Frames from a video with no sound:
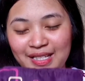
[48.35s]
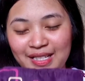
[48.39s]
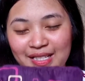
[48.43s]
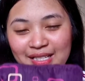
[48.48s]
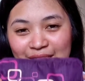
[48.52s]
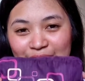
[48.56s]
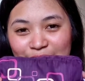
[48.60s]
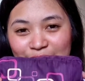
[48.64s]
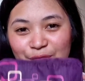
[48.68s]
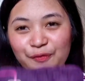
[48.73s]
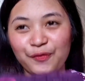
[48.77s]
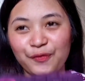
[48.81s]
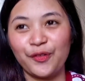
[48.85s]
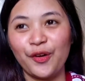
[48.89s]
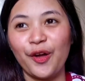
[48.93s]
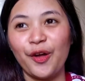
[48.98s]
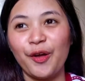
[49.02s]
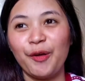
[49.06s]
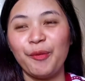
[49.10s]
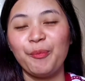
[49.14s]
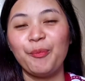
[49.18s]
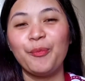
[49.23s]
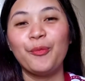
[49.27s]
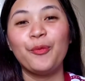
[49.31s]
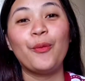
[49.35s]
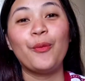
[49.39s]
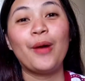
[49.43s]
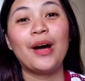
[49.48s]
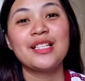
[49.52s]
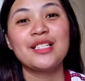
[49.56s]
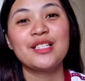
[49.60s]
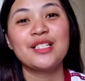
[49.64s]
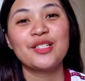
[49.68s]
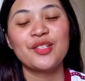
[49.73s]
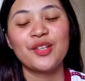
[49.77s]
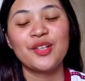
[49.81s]
It's from
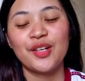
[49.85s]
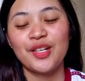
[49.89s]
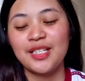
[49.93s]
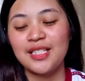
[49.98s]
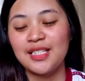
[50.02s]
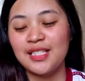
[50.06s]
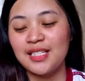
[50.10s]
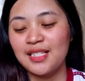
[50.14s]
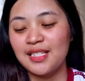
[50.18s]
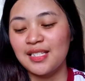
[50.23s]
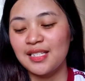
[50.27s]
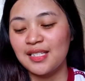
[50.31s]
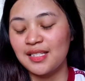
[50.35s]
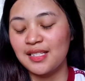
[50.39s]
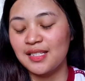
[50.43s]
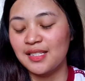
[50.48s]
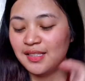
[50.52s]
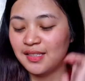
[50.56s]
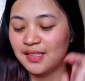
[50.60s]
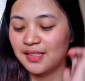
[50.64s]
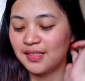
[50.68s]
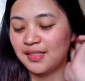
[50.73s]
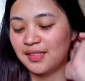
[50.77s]
Watsons.